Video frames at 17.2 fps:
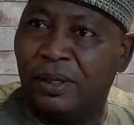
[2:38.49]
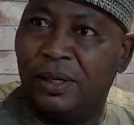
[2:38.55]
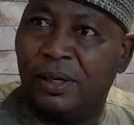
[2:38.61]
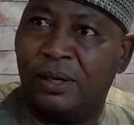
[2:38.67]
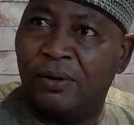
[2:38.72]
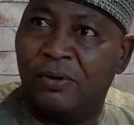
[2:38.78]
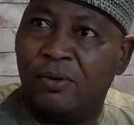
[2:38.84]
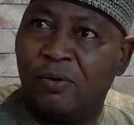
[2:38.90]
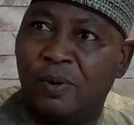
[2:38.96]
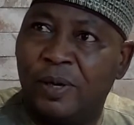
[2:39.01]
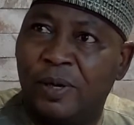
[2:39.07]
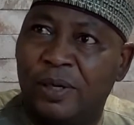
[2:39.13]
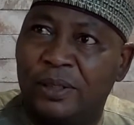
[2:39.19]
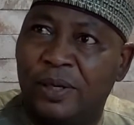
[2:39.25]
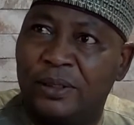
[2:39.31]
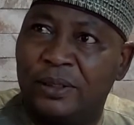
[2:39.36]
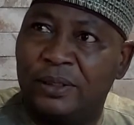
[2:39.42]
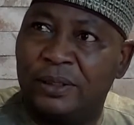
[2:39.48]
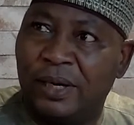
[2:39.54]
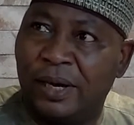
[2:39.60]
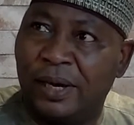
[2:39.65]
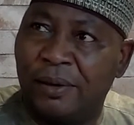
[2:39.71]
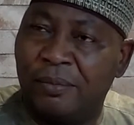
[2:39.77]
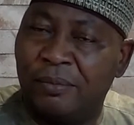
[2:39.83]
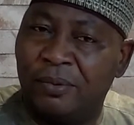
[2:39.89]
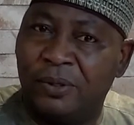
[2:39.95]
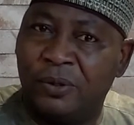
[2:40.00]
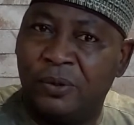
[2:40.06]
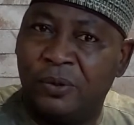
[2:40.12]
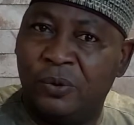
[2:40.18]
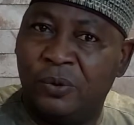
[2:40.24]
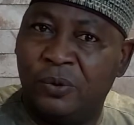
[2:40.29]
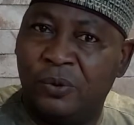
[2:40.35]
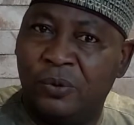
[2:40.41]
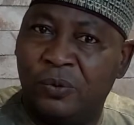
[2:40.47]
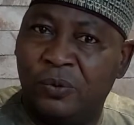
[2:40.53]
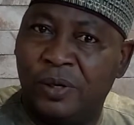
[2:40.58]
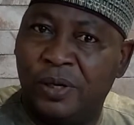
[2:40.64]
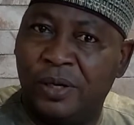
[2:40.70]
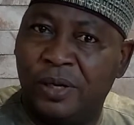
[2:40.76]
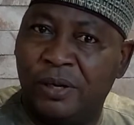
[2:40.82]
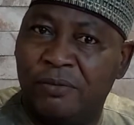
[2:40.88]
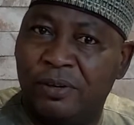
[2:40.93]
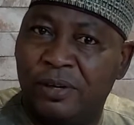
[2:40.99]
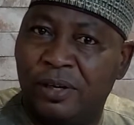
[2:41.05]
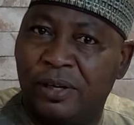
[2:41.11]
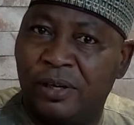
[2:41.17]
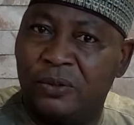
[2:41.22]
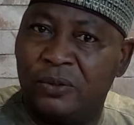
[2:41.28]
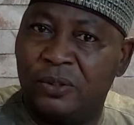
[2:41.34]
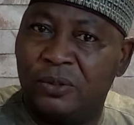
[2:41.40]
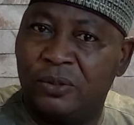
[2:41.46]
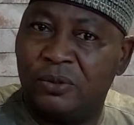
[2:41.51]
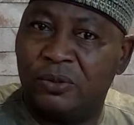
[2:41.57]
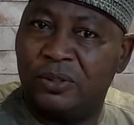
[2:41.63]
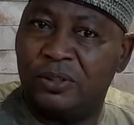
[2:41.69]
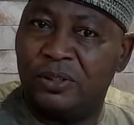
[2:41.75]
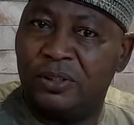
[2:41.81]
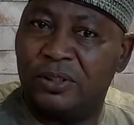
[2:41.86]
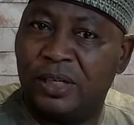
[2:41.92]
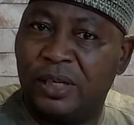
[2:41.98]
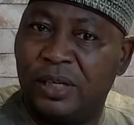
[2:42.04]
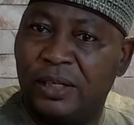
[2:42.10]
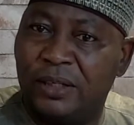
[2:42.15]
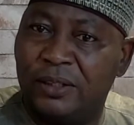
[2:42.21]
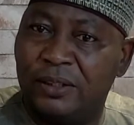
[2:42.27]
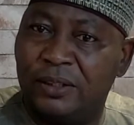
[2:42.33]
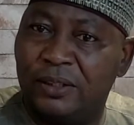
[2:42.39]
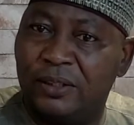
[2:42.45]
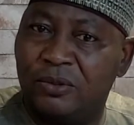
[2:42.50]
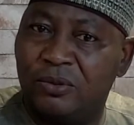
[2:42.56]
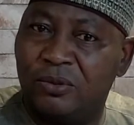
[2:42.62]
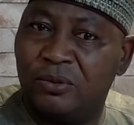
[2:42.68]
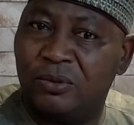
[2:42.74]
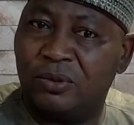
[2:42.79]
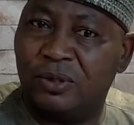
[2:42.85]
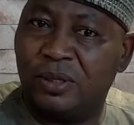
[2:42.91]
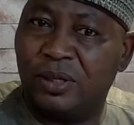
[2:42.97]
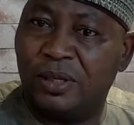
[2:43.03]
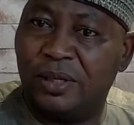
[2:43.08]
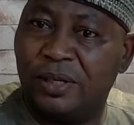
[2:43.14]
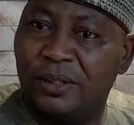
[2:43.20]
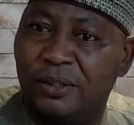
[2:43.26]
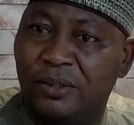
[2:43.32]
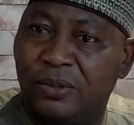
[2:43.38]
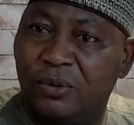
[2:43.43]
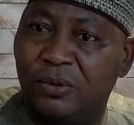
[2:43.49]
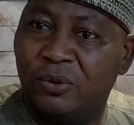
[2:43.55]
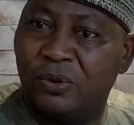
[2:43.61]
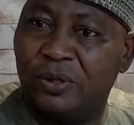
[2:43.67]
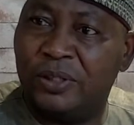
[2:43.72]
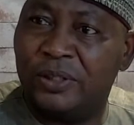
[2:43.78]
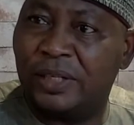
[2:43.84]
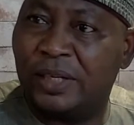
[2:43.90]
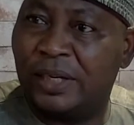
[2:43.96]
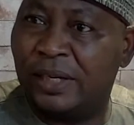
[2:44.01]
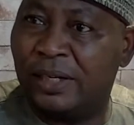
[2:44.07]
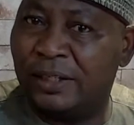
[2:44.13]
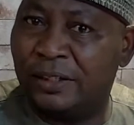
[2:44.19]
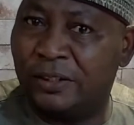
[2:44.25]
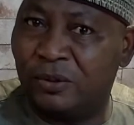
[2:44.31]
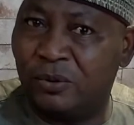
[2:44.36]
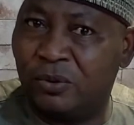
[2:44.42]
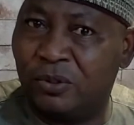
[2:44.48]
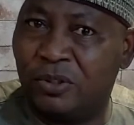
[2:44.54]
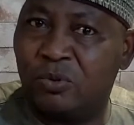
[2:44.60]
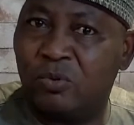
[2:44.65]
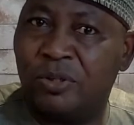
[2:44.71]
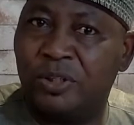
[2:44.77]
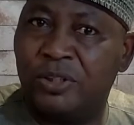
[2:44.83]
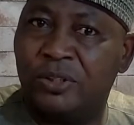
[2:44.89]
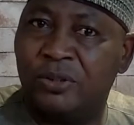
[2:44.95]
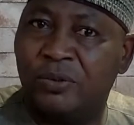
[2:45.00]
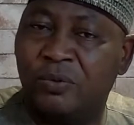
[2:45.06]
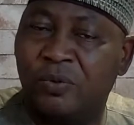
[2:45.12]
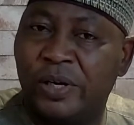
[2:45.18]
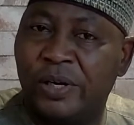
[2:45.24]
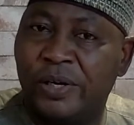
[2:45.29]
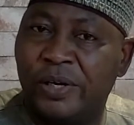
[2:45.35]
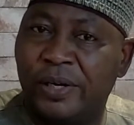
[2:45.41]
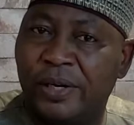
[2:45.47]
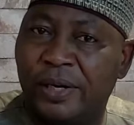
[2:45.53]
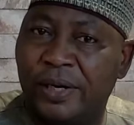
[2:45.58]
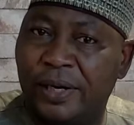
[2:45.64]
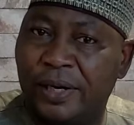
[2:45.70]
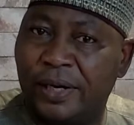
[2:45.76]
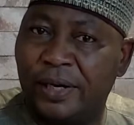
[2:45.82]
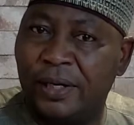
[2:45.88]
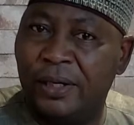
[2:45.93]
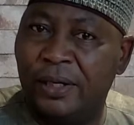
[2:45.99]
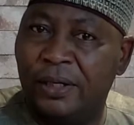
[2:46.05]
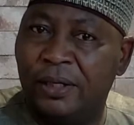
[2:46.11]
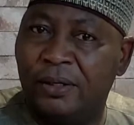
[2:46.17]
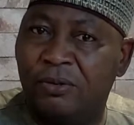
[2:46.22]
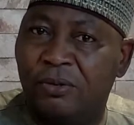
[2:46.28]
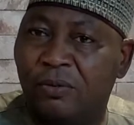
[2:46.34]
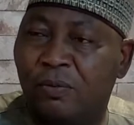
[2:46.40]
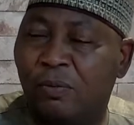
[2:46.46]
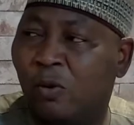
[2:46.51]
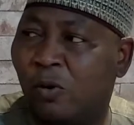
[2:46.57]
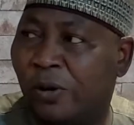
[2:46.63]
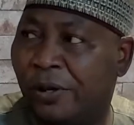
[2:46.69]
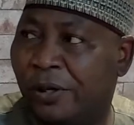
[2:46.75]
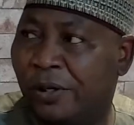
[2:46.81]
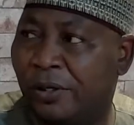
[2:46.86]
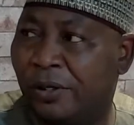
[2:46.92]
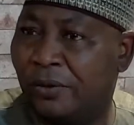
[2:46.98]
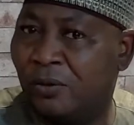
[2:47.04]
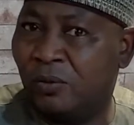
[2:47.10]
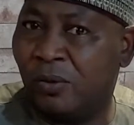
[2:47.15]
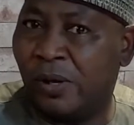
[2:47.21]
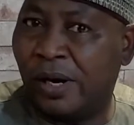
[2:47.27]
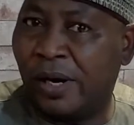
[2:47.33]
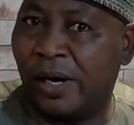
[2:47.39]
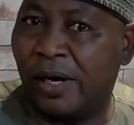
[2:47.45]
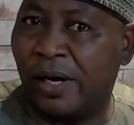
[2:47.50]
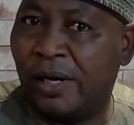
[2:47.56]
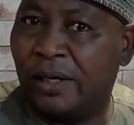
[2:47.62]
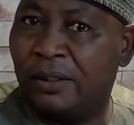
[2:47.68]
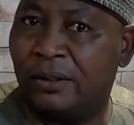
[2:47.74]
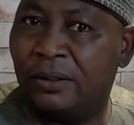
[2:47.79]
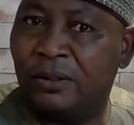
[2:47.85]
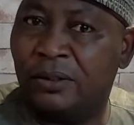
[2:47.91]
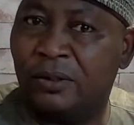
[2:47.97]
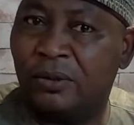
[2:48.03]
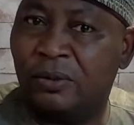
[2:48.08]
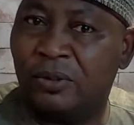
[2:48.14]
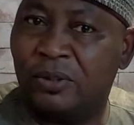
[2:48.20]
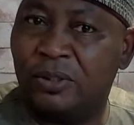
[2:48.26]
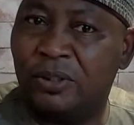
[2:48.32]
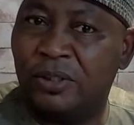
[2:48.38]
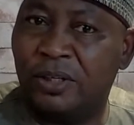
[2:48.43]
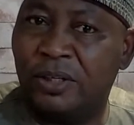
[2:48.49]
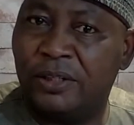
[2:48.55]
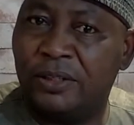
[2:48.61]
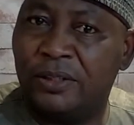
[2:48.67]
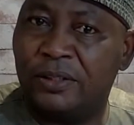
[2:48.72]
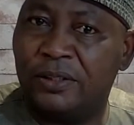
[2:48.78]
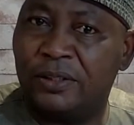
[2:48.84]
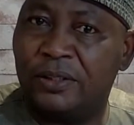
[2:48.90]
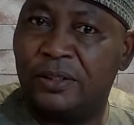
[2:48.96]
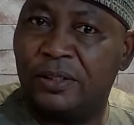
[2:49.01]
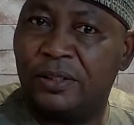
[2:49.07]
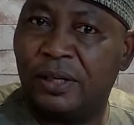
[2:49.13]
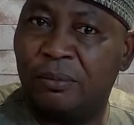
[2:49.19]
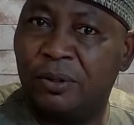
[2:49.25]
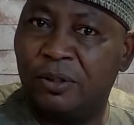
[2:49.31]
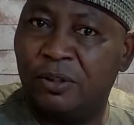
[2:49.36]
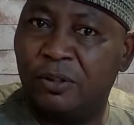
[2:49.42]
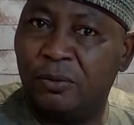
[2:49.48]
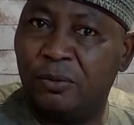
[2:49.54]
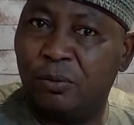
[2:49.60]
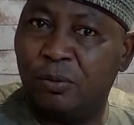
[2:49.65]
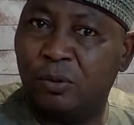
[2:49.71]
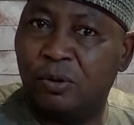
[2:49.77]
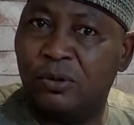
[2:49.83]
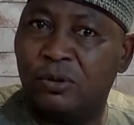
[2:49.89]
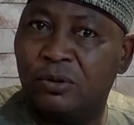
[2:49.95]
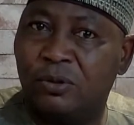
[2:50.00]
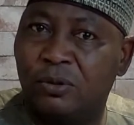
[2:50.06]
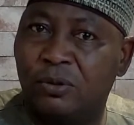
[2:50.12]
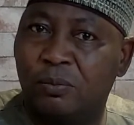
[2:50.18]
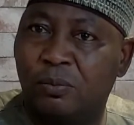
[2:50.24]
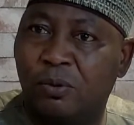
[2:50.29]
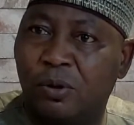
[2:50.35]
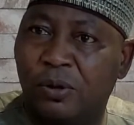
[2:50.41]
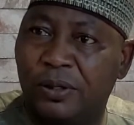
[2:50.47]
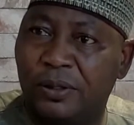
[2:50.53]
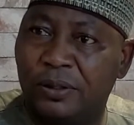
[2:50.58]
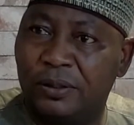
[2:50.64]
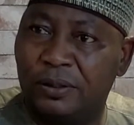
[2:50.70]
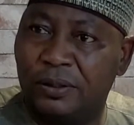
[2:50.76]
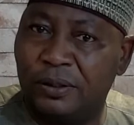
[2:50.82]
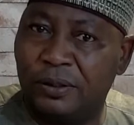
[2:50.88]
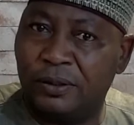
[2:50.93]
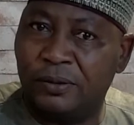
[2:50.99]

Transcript: Over time, you know, we have allowed security challenges to, escalate to the situation where they are, to the point where security agencies are being deployed, to the point,